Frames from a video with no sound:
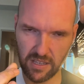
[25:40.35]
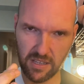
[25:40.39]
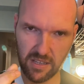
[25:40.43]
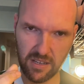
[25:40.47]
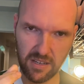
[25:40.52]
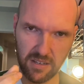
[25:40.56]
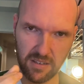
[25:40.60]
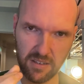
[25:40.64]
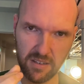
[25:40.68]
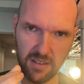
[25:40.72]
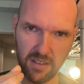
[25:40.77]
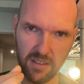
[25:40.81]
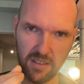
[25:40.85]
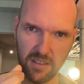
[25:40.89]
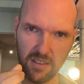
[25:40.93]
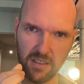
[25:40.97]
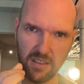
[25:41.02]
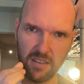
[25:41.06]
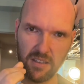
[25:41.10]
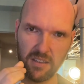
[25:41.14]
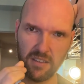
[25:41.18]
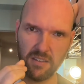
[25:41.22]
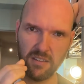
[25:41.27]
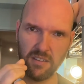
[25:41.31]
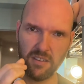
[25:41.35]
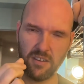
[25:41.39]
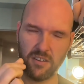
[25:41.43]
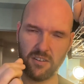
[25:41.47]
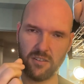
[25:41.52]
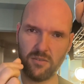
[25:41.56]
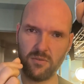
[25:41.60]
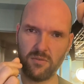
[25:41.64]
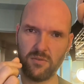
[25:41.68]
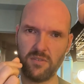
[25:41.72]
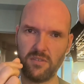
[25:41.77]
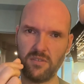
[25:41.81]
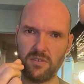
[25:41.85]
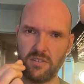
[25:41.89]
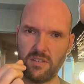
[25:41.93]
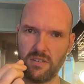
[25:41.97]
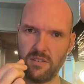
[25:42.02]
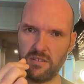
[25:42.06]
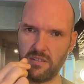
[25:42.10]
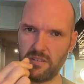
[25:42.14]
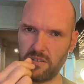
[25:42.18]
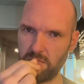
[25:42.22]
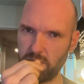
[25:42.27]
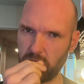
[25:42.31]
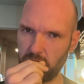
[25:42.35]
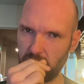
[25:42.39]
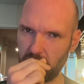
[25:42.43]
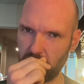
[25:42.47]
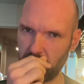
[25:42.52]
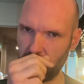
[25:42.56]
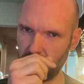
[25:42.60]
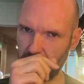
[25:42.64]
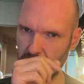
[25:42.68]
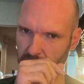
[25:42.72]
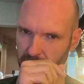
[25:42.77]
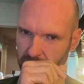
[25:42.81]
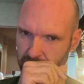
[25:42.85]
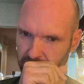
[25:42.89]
in, tomorrow.